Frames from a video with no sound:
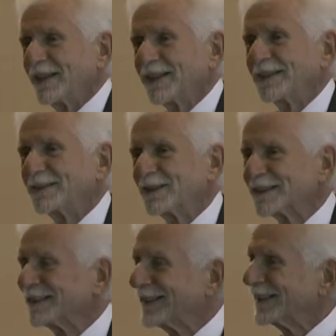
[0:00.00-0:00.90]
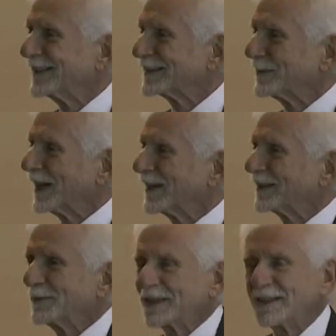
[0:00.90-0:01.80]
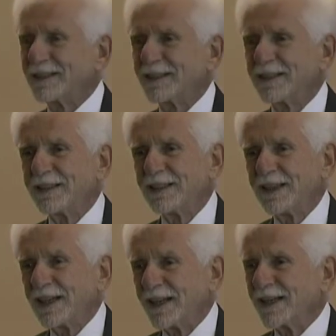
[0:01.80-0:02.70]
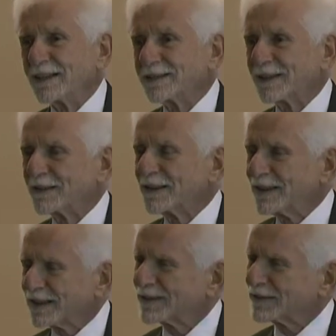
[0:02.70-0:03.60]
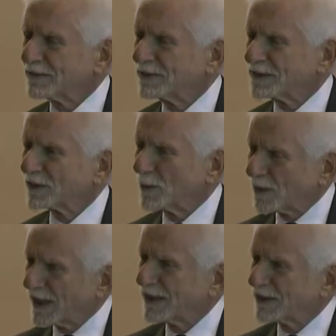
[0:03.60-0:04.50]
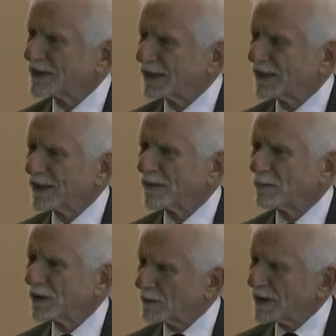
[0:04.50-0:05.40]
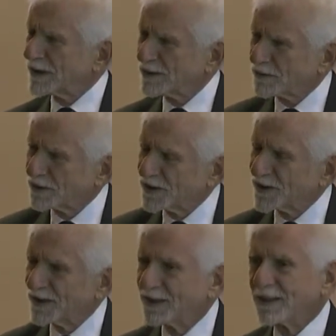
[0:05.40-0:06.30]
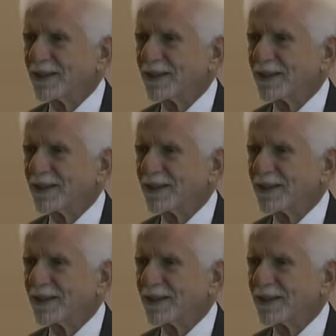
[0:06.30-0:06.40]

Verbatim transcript: And he once again he smiled at me and said, Yes, Mr. Cooper, I understand that, but what is 3G?